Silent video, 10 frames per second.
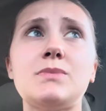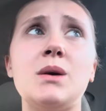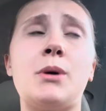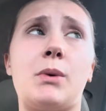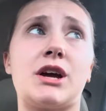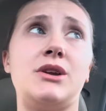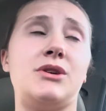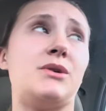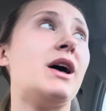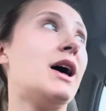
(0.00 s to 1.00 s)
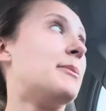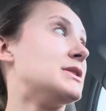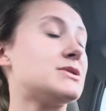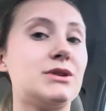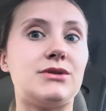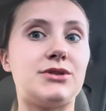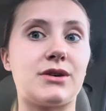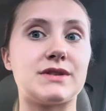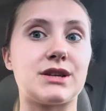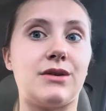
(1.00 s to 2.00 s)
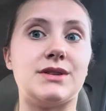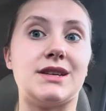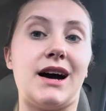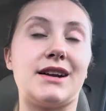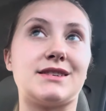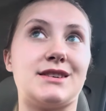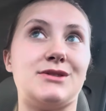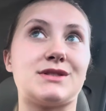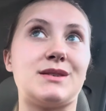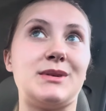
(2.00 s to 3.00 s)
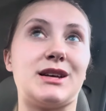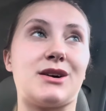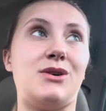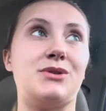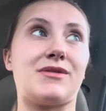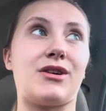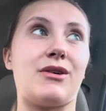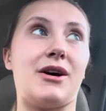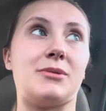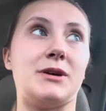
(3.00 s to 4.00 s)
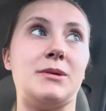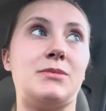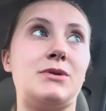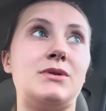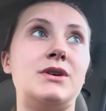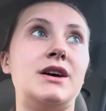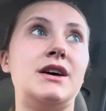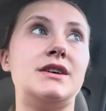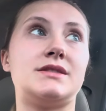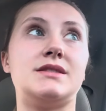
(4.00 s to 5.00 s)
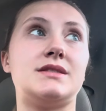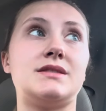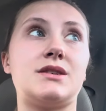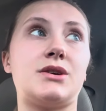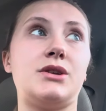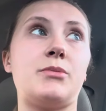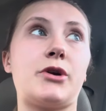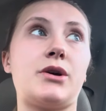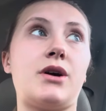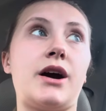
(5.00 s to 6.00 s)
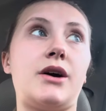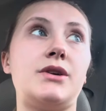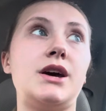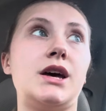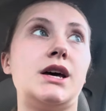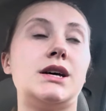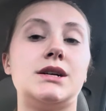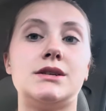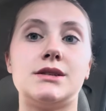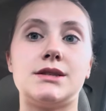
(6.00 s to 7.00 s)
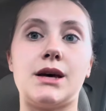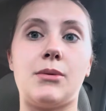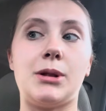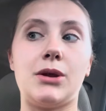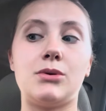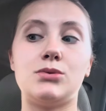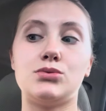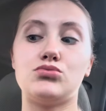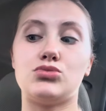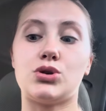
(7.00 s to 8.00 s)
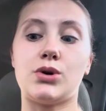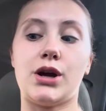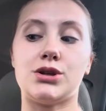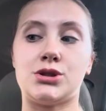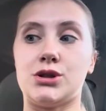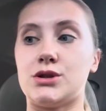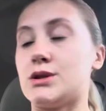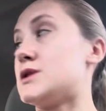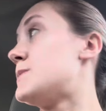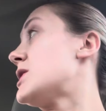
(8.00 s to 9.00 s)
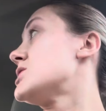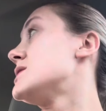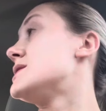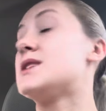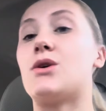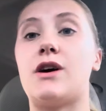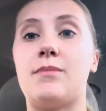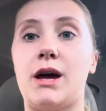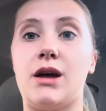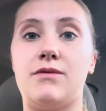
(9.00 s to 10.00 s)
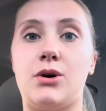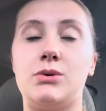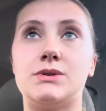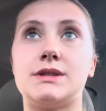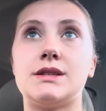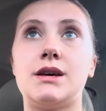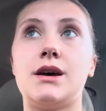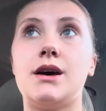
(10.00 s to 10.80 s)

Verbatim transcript: But what can you do? I'm also a little nervous to go inside because I know it's going to be like a whole different crowd of people since it's the early morning crowd. So I'm a little, little anxious, especially since I don't have my headphones.